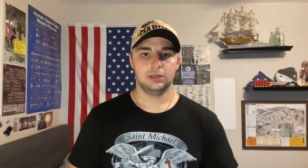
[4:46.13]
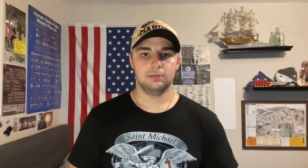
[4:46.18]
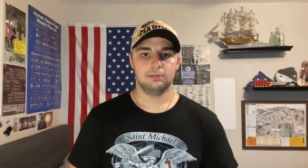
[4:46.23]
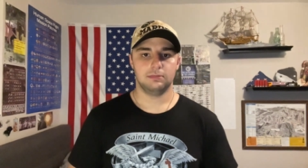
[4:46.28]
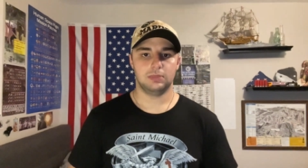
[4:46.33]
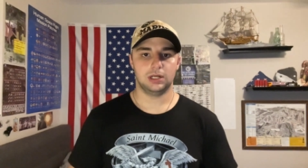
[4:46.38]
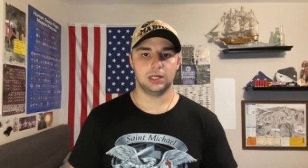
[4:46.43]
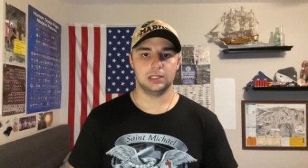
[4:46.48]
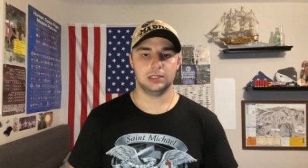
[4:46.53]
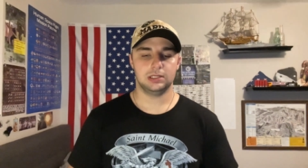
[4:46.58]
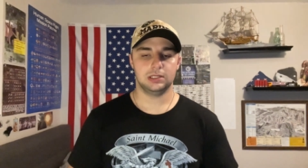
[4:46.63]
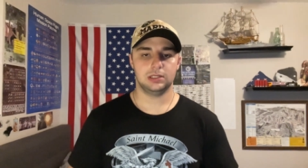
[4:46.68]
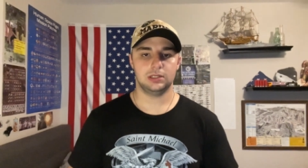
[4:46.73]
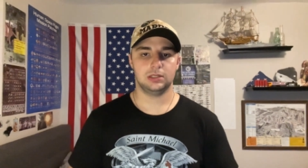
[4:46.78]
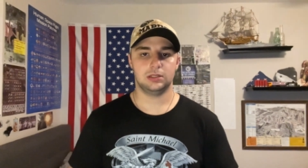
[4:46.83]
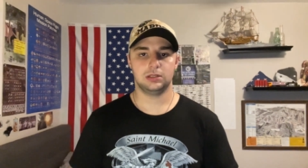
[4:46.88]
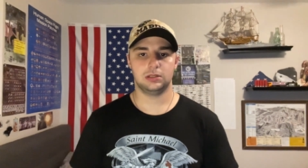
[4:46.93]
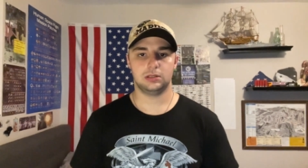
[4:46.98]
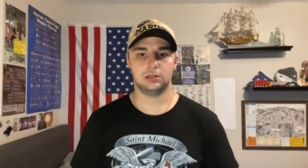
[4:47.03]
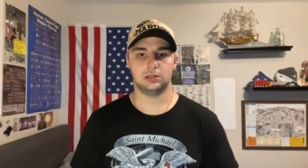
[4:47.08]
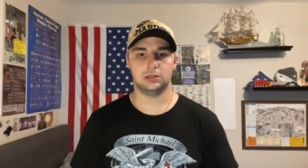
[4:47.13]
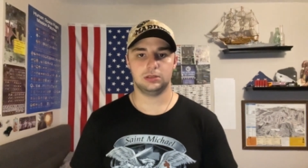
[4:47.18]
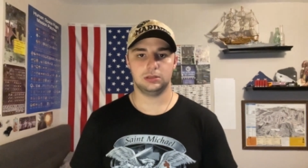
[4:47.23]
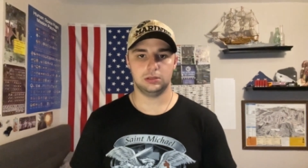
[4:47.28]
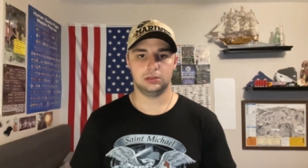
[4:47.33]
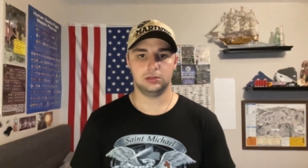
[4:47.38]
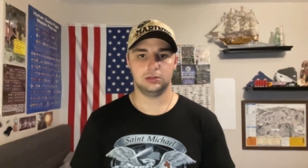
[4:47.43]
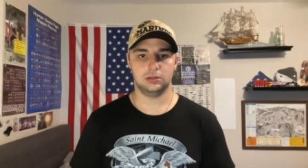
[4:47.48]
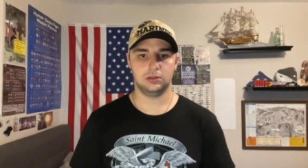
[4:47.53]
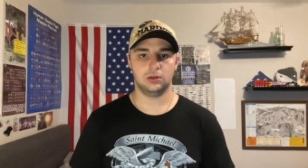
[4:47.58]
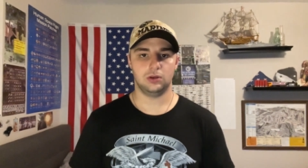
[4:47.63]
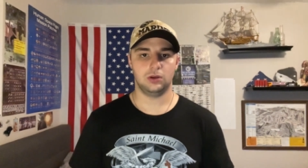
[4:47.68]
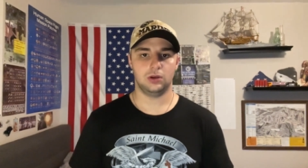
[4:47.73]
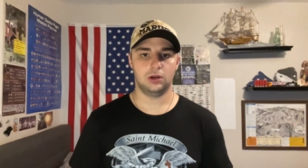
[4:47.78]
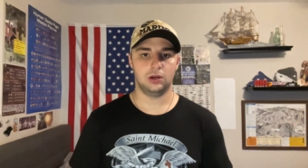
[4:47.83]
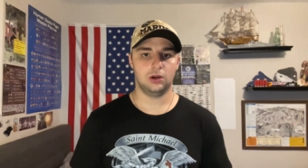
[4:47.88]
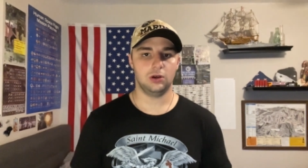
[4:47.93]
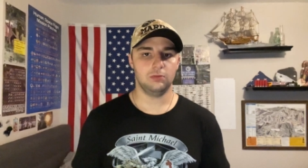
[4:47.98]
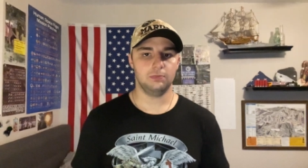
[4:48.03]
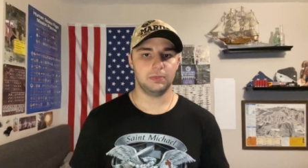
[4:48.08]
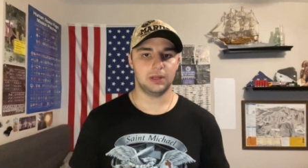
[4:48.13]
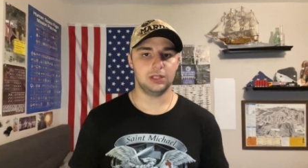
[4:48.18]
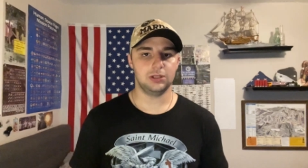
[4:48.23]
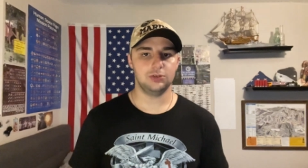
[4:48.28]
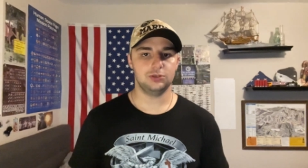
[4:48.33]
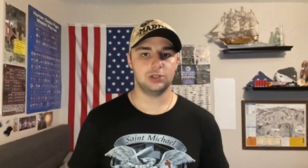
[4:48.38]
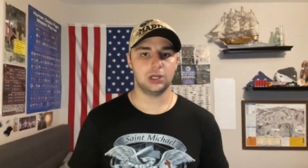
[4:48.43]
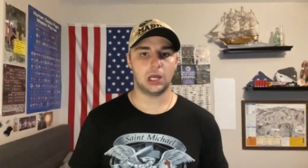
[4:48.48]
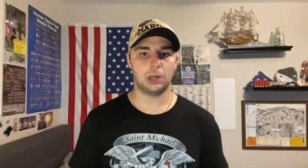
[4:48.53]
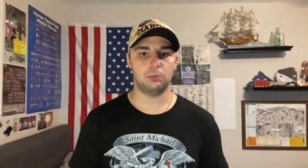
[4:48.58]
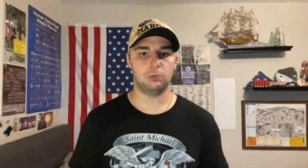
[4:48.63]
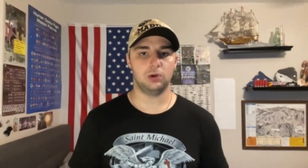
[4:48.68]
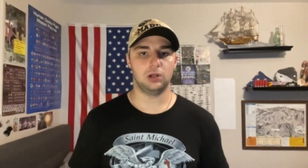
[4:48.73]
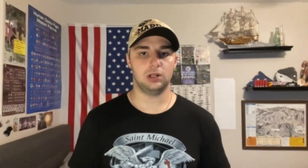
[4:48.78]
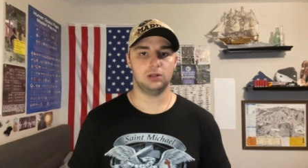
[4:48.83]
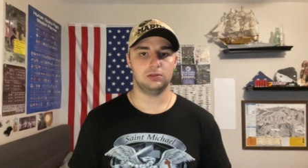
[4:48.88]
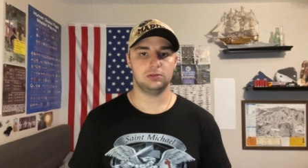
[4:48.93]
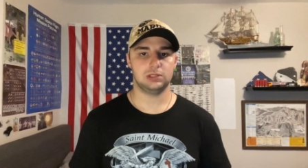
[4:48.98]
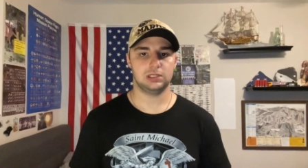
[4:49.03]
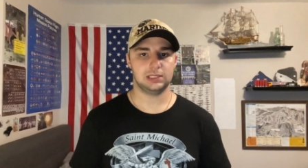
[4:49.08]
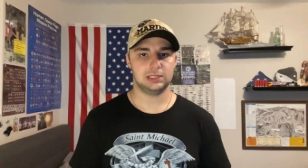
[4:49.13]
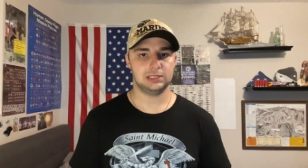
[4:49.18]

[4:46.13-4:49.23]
But I hope my new job will